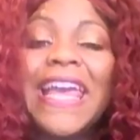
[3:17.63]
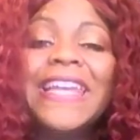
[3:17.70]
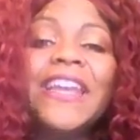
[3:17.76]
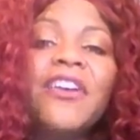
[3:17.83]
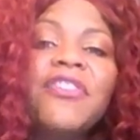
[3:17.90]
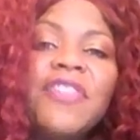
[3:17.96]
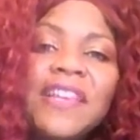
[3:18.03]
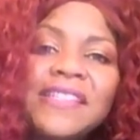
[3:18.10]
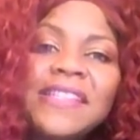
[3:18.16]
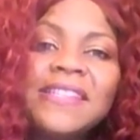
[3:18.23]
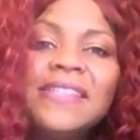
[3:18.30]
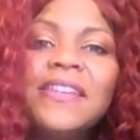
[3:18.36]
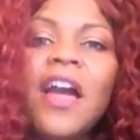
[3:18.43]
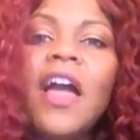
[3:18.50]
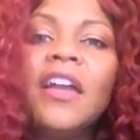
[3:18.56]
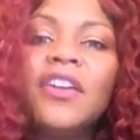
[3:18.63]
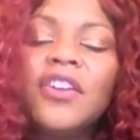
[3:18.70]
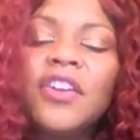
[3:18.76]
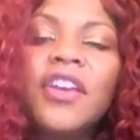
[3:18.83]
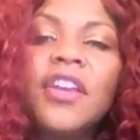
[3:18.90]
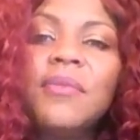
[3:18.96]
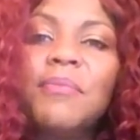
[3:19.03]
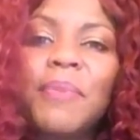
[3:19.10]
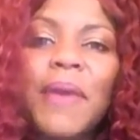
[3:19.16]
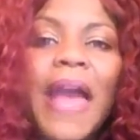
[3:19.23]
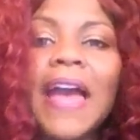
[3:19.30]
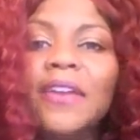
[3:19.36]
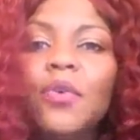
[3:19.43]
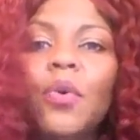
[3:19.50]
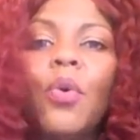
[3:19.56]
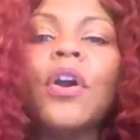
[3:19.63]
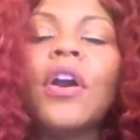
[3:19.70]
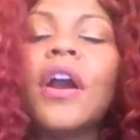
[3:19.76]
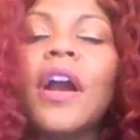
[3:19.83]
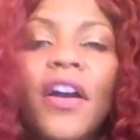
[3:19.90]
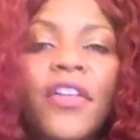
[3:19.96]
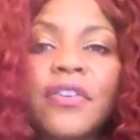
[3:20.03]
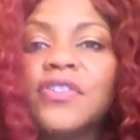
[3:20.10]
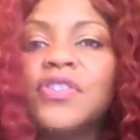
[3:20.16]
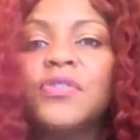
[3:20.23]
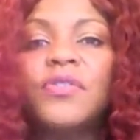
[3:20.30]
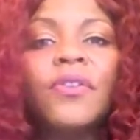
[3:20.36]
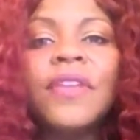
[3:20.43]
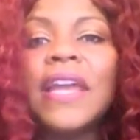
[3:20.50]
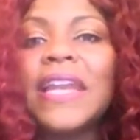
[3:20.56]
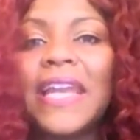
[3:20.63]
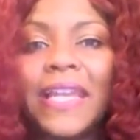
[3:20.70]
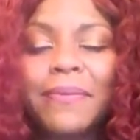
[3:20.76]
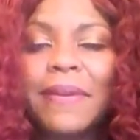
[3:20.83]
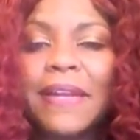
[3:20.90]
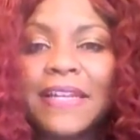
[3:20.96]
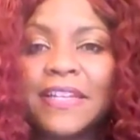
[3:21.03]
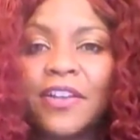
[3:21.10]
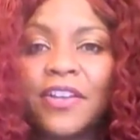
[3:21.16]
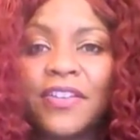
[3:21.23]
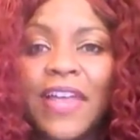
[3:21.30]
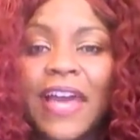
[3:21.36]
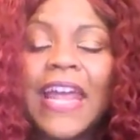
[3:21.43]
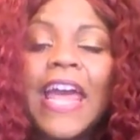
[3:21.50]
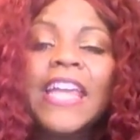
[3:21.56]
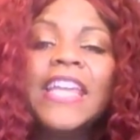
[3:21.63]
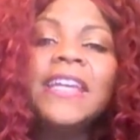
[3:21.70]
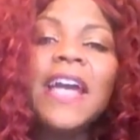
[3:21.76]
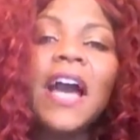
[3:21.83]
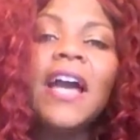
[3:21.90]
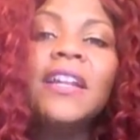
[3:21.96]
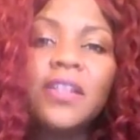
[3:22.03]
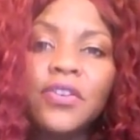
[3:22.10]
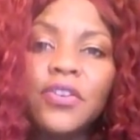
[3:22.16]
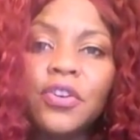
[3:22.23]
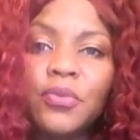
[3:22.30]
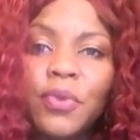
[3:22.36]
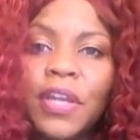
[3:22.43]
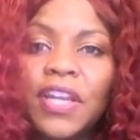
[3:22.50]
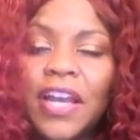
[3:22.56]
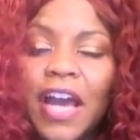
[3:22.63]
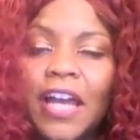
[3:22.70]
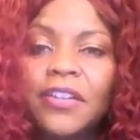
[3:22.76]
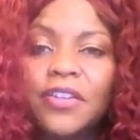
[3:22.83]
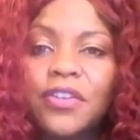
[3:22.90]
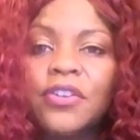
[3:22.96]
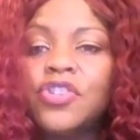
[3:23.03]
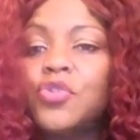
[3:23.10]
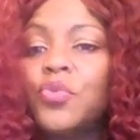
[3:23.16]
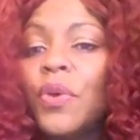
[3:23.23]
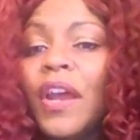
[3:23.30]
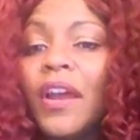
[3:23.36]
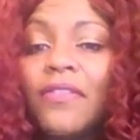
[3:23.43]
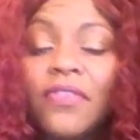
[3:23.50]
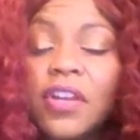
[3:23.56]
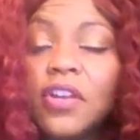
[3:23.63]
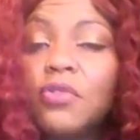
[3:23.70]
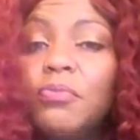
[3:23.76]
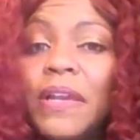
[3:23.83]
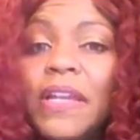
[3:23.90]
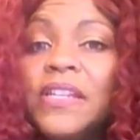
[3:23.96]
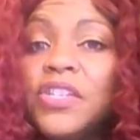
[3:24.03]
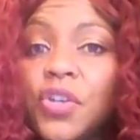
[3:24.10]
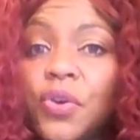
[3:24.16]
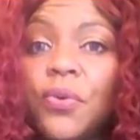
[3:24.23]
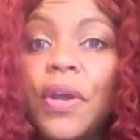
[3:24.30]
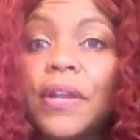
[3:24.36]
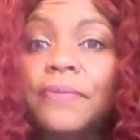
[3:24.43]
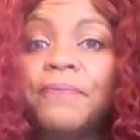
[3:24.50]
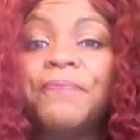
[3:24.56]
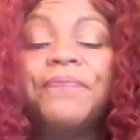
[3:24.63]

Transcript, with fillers: Now, this is not good, bad, or other, so don't let anybody tell you that. You gotta learn what you gotta learn. So whatever you've been doing,